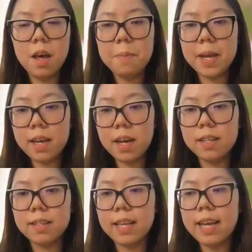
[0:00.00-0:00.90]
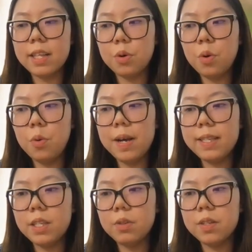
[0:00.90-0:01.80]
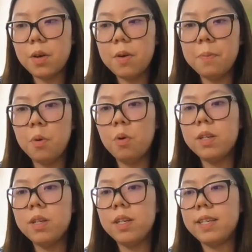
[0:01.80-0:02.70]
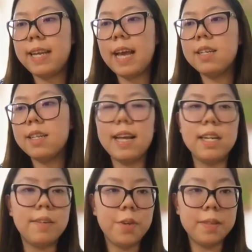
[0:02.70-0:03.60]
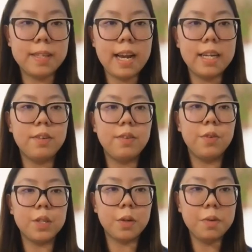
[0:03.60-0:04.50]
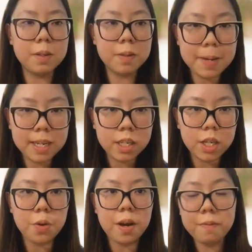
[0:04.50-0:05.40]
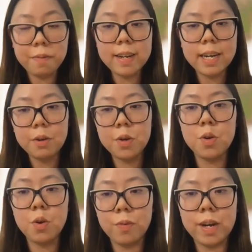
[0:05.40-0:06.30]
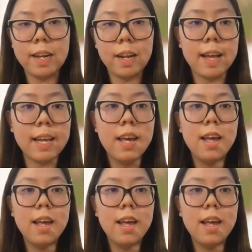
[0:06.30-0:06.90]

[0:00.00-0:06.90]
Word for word: because it's always still so important to get to that interview stage for someone to speak to you and find out who you're really like.